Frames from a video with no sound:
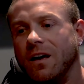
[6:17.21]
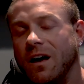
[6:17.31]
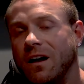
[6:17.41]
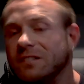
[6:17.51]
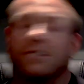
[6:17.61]

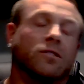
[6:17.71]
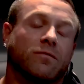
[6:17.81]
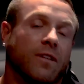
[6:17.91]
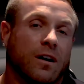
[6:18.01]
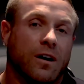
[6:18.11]
And I still don't
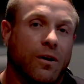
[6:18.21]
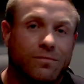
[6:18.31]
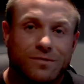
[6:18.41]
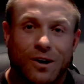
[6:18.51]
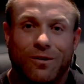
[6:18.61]
fucking know.
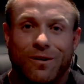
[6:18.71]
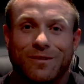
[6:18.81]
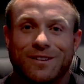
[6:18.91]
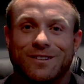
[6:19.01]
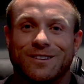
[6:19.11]
So I
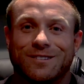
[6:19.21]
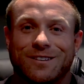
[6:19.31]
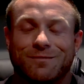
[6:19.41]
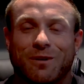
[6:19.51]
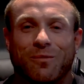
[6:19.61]
mean,
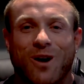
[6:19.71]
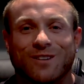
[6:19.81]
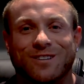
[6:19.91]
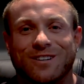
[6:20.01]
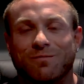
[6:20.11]
it's been a
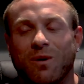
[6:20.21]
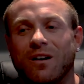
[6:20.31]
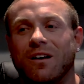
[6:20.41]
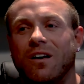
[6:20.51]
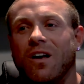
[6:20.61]
process.
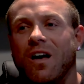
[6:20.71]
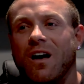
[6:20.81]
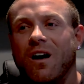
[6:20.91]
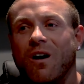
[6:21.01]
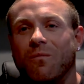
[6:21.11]
But
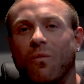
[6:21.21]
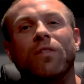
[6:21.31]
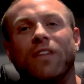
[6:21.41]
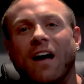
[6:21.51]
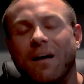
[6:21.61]

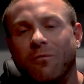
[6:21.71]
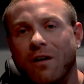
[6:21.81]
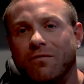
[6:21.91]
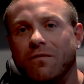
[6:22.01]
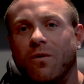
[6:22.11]
one thing I am
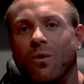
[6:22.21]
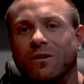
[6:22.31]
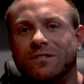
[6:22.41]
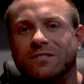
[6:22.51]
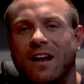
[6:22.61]
grateful for
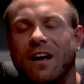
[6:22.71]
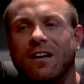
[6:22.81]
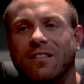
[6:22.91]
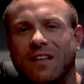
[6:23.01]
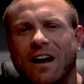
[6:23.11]
is that
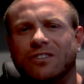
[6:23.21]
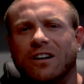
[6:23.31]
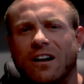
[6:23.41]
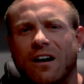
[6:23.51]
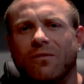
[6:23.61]
I actually
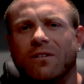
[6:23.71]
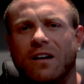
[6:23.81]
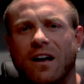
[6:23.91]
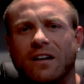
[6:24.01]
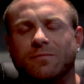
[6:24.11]
got out
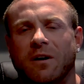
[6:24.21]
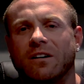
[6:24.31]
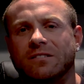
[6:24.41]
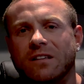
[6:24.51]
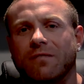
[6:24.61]
and I
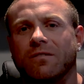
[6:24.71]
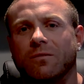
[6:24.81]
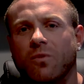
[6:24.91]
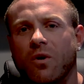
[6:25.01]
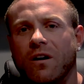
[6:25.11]
experienced life a
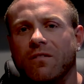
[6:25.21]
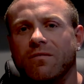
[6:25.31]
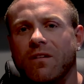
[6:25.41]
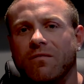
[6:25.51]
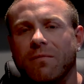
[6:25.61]
little more. And
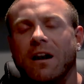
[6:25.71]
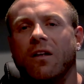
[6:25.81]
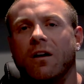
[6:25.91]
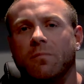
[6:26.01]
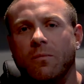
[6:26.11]
I've met a
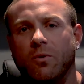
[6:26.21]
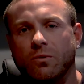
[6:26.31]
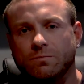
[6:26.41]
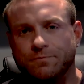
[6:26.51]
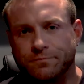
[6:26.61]
lot of people,